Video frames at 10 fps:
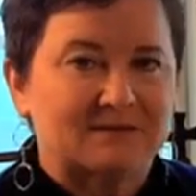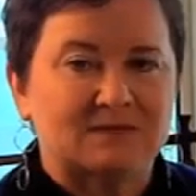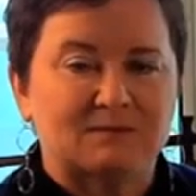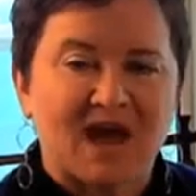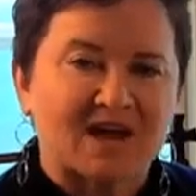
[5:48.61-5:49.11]

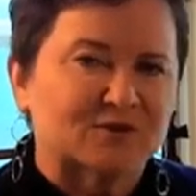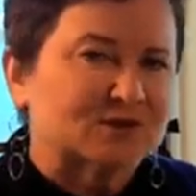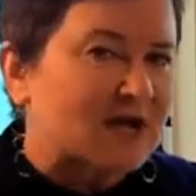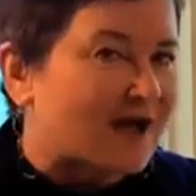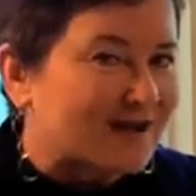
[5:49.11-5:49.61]
maybe
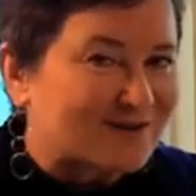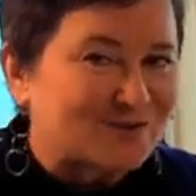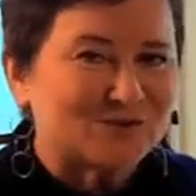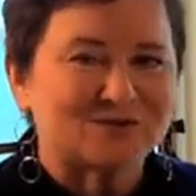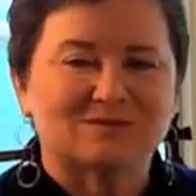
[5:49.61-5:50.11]
pattern
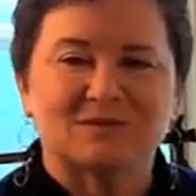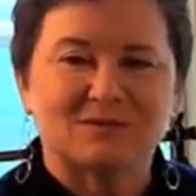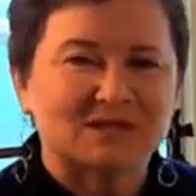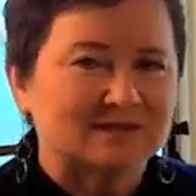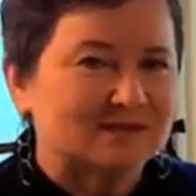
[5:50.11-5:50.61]
tiles,
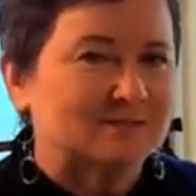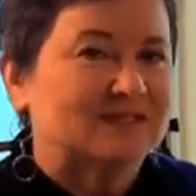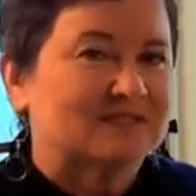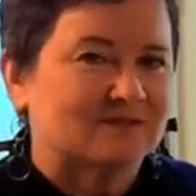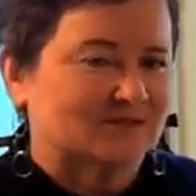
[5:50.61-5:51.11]
something a little
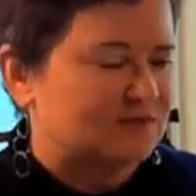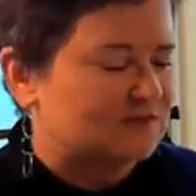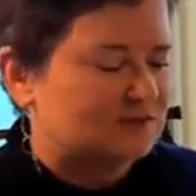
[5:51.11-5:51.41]
bit different.